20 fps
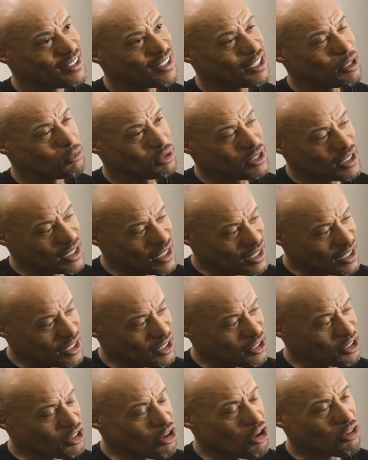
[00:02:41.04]
MCing
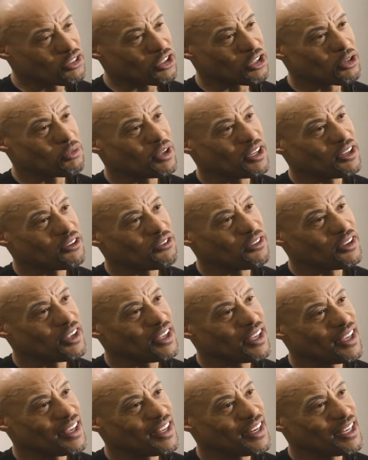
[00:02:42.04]
their golf tournament
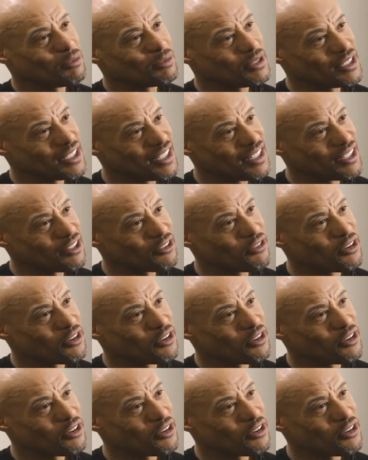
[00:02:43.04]
and MCing their